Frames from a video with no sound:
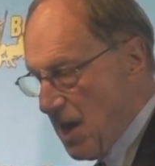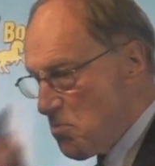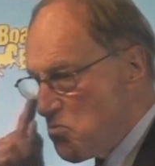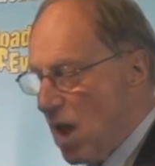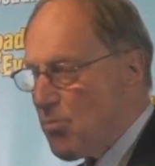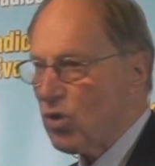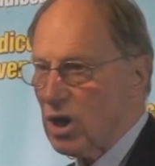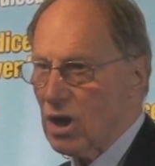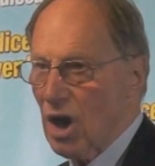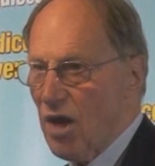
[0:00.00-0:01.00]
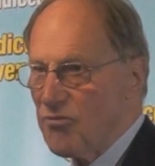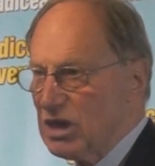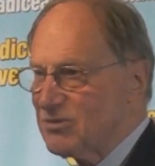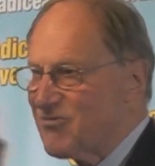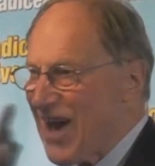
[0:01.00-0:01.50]
in memory
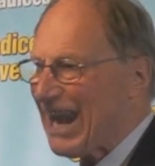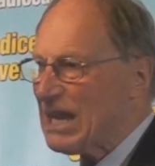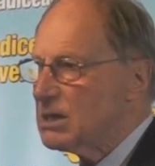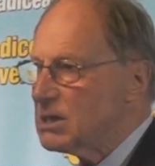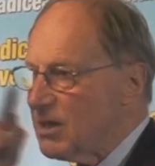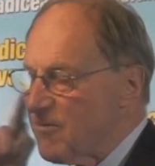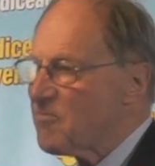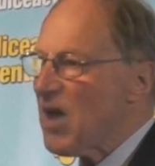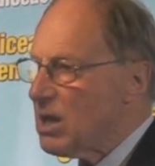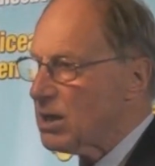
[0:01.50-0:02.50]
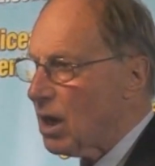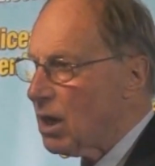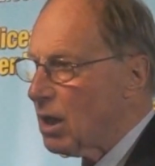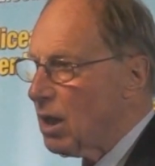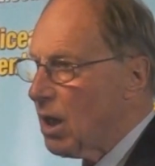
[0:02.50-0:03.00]
of this valiant
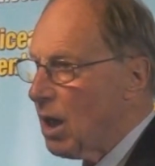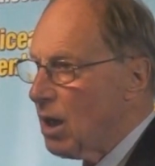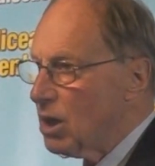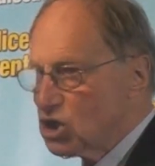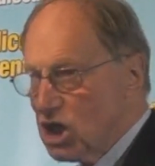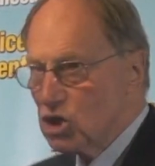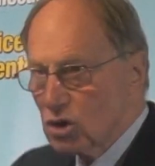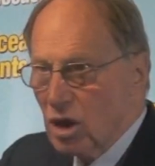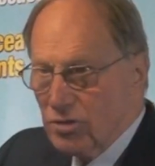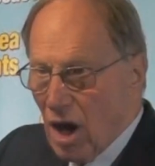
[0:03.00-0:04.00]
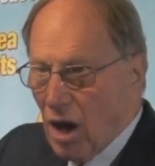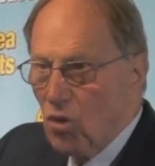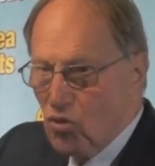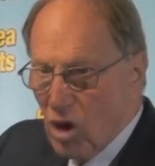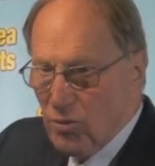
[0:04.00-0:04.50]
defender, she took on the
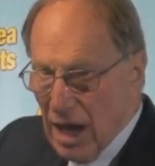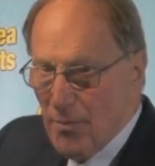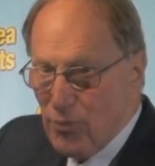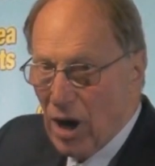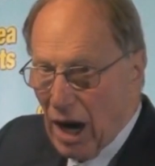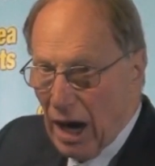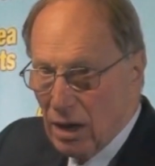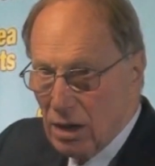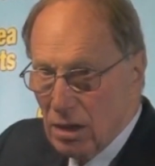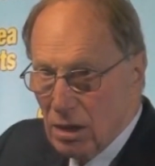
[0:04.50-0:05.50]
whole Roman Empire.